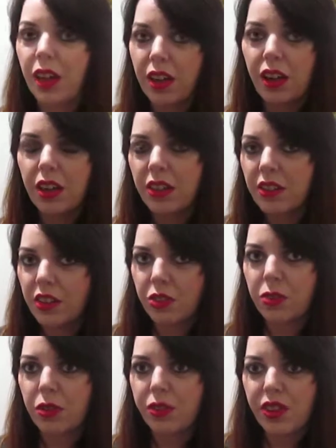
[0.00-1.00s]
I honestly
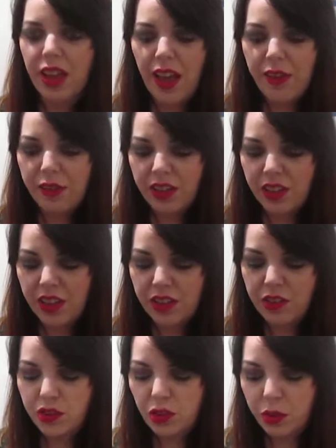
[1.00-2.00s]
do love it. Everything
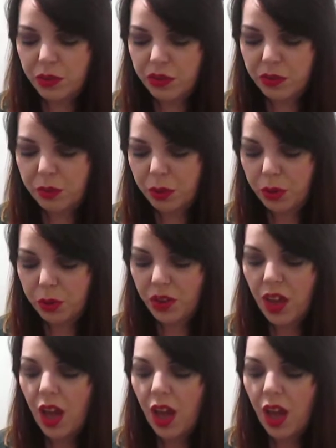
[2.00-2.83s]
is so smooth